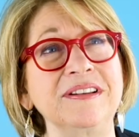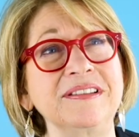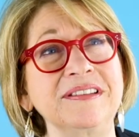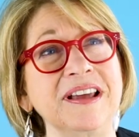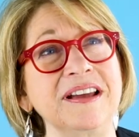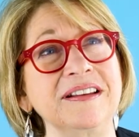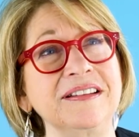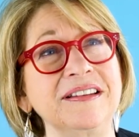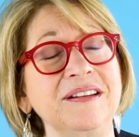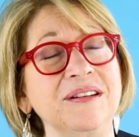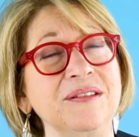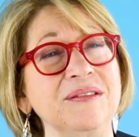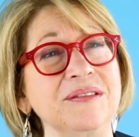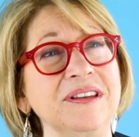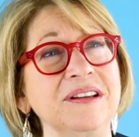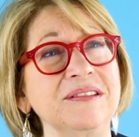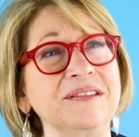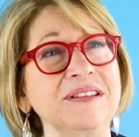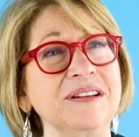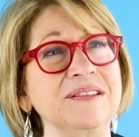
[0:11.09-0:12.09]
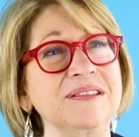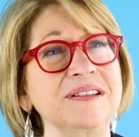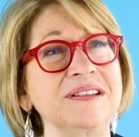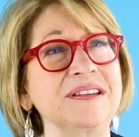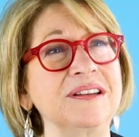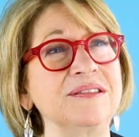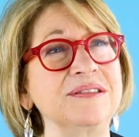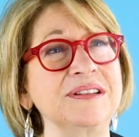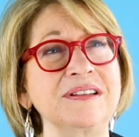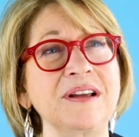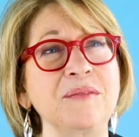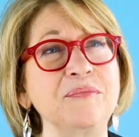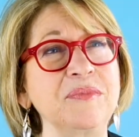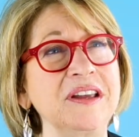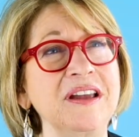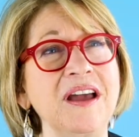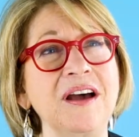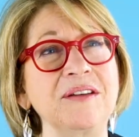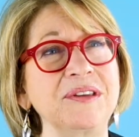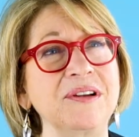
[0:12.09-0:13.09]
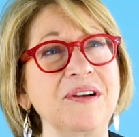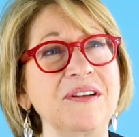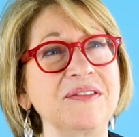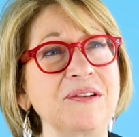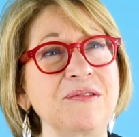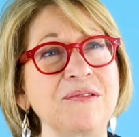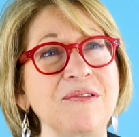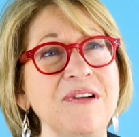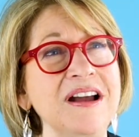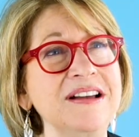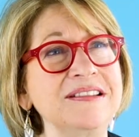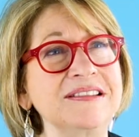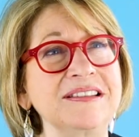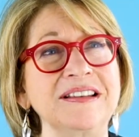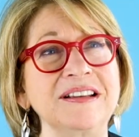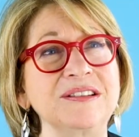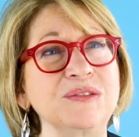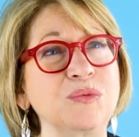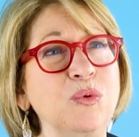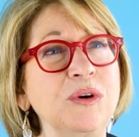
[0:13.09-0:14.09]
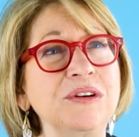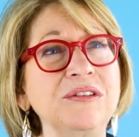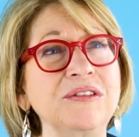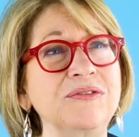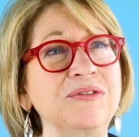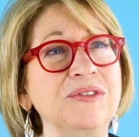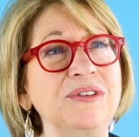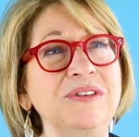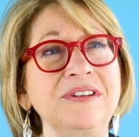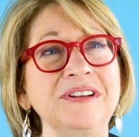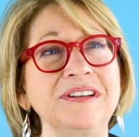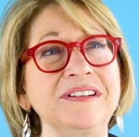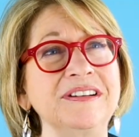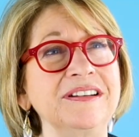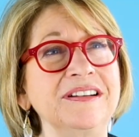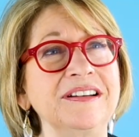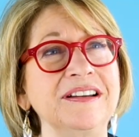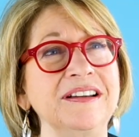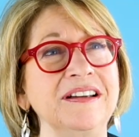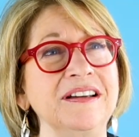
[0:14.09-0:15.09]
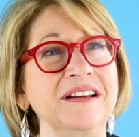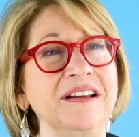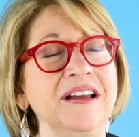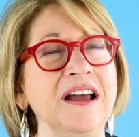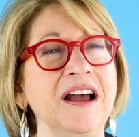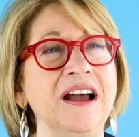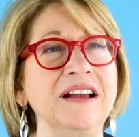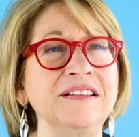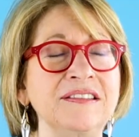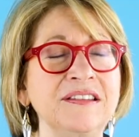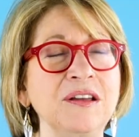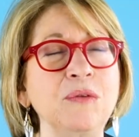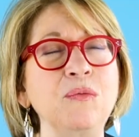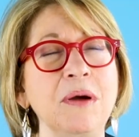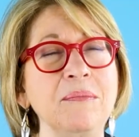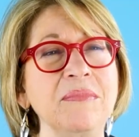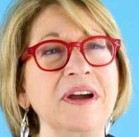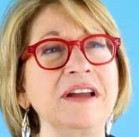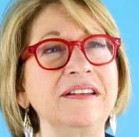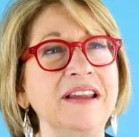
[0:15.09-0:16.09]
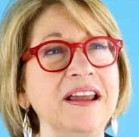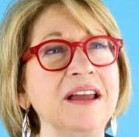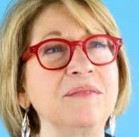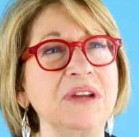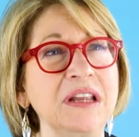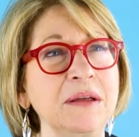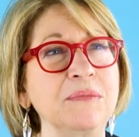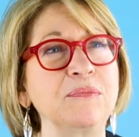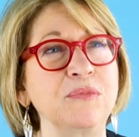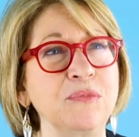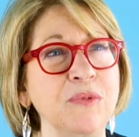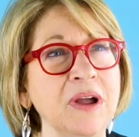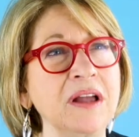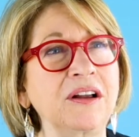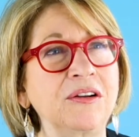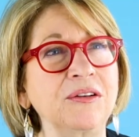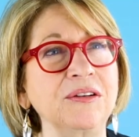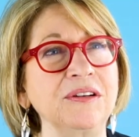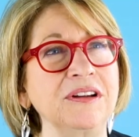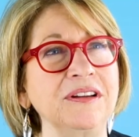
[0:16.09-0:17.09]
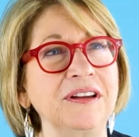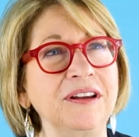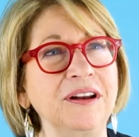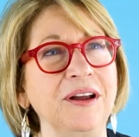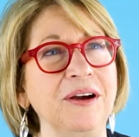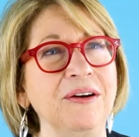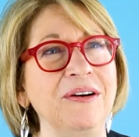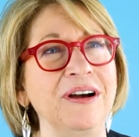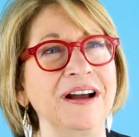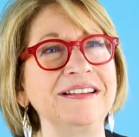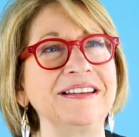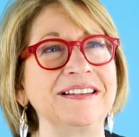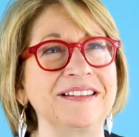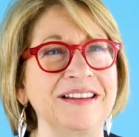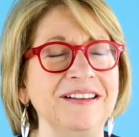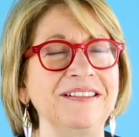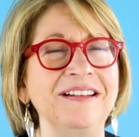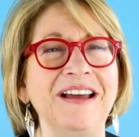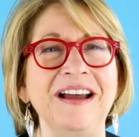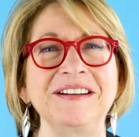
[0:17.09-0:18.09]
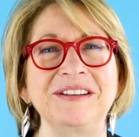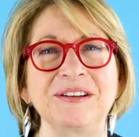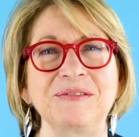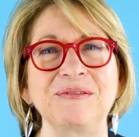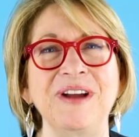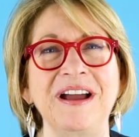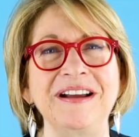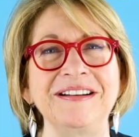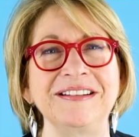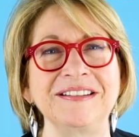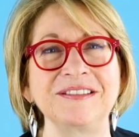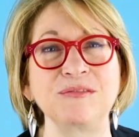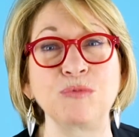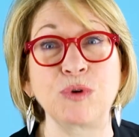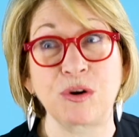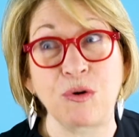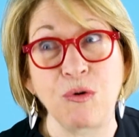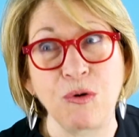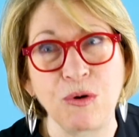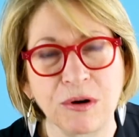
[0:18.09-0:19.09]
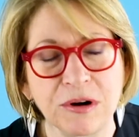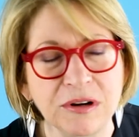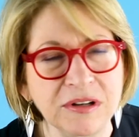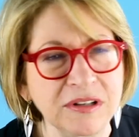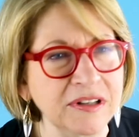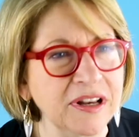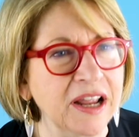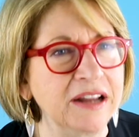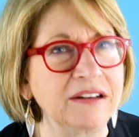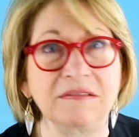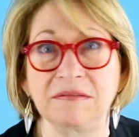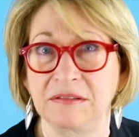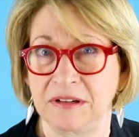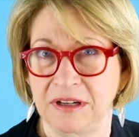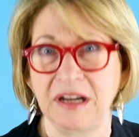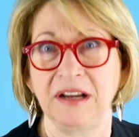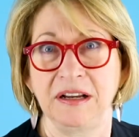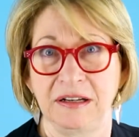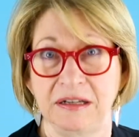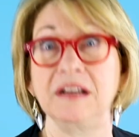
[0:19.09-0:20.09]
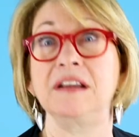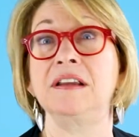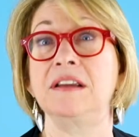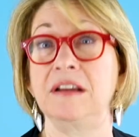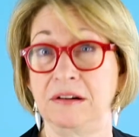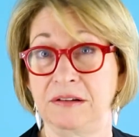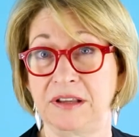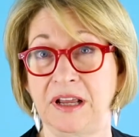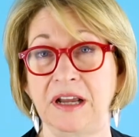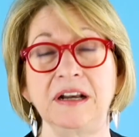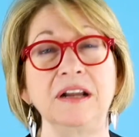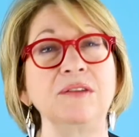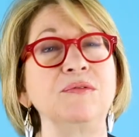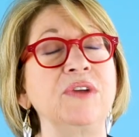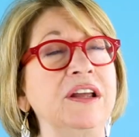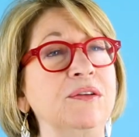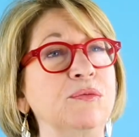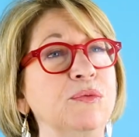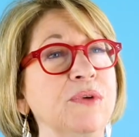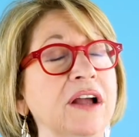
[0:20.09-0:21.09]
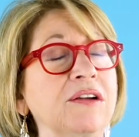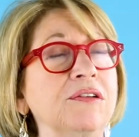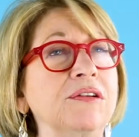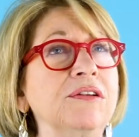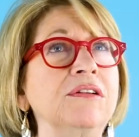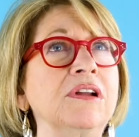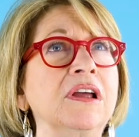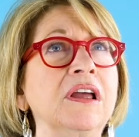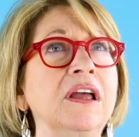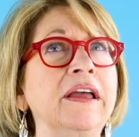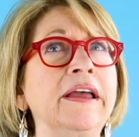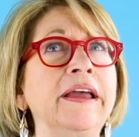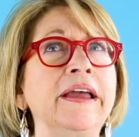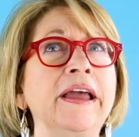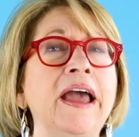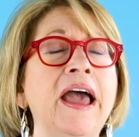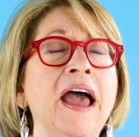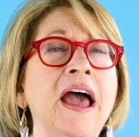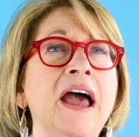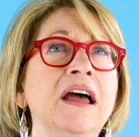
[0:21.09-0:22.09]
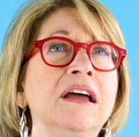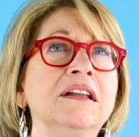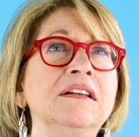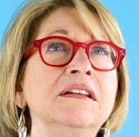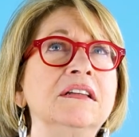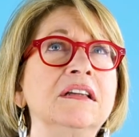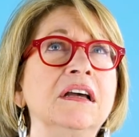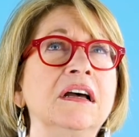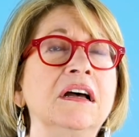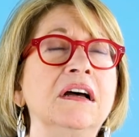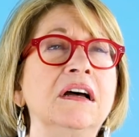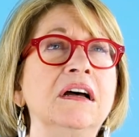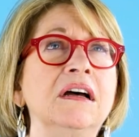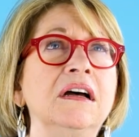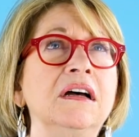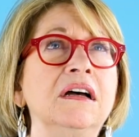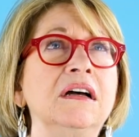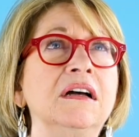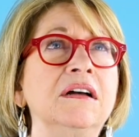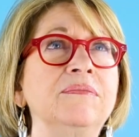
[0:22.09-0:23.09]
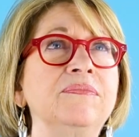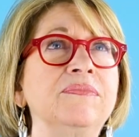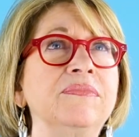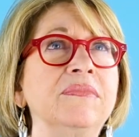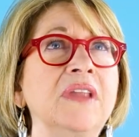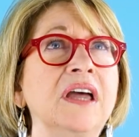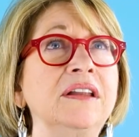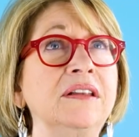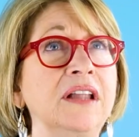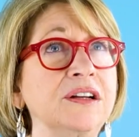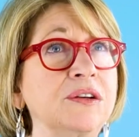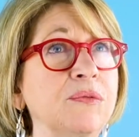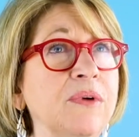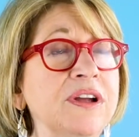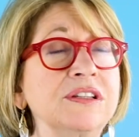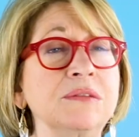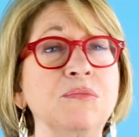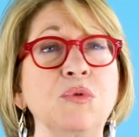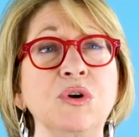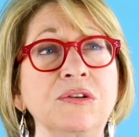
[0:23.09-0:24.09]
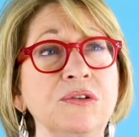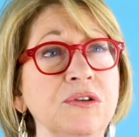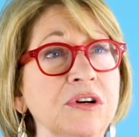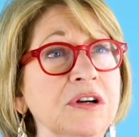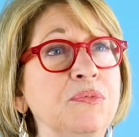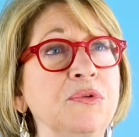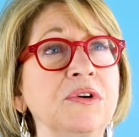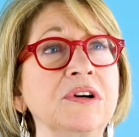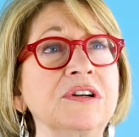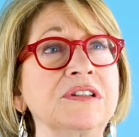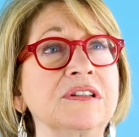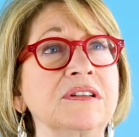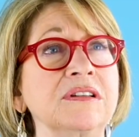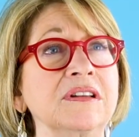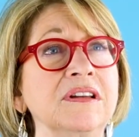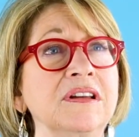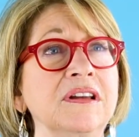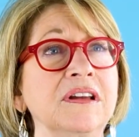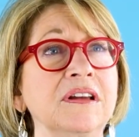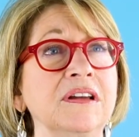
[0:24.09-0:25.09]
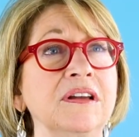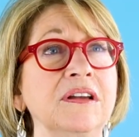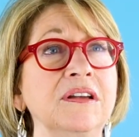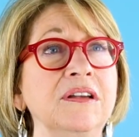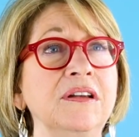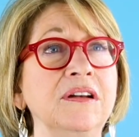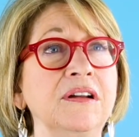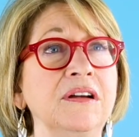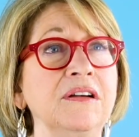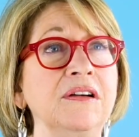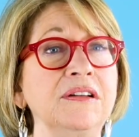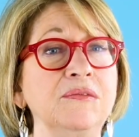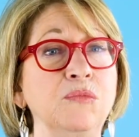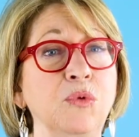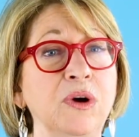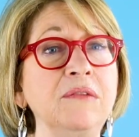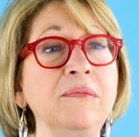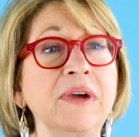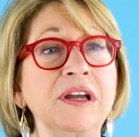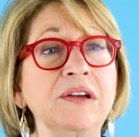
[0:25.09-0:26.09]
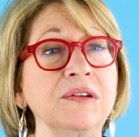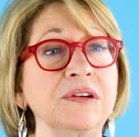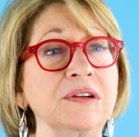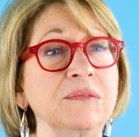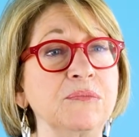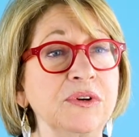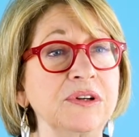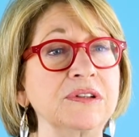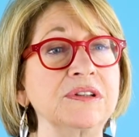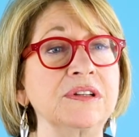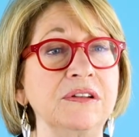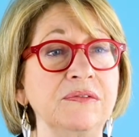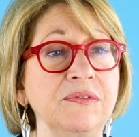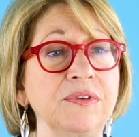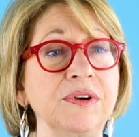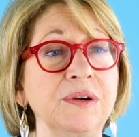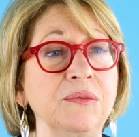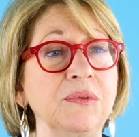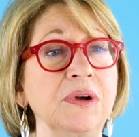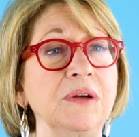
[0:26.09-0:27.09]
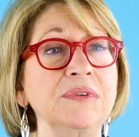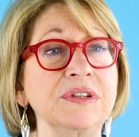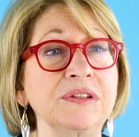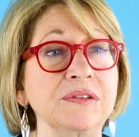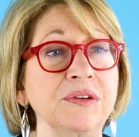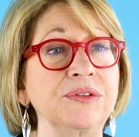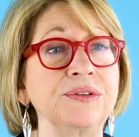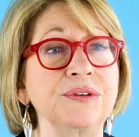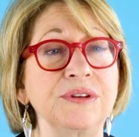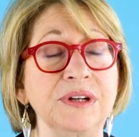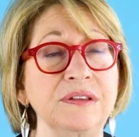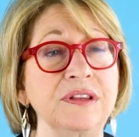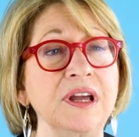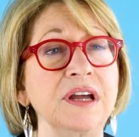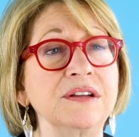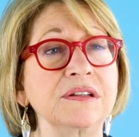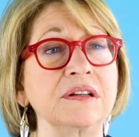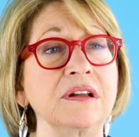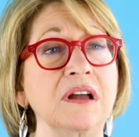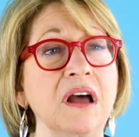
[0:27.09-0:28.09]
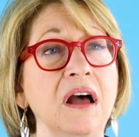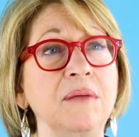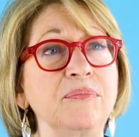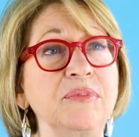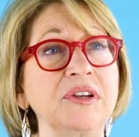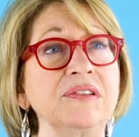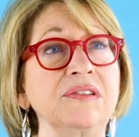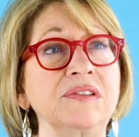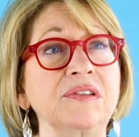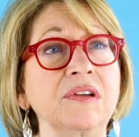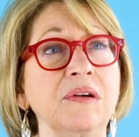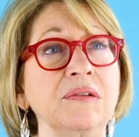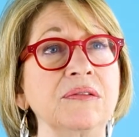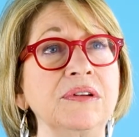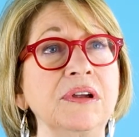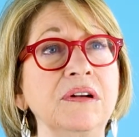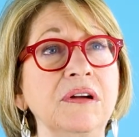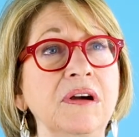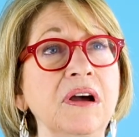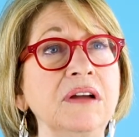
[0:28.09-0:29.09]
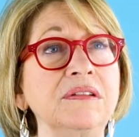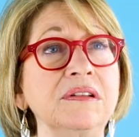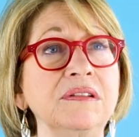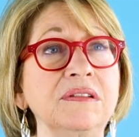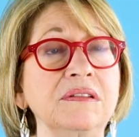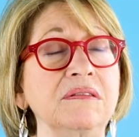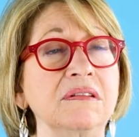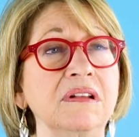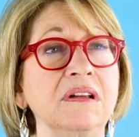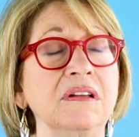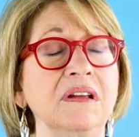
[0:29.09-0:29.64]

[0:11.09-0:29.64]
is that you know there there's there's something out there on the horizon that's wonderful and I still want my damned hit record. You know, I'd still like to write and record that hear that hit record, and um, I'd like to write some more cookbooks. You know, I, one of my cookbooks did very well. We sold thirty thousand copies. So you know, I just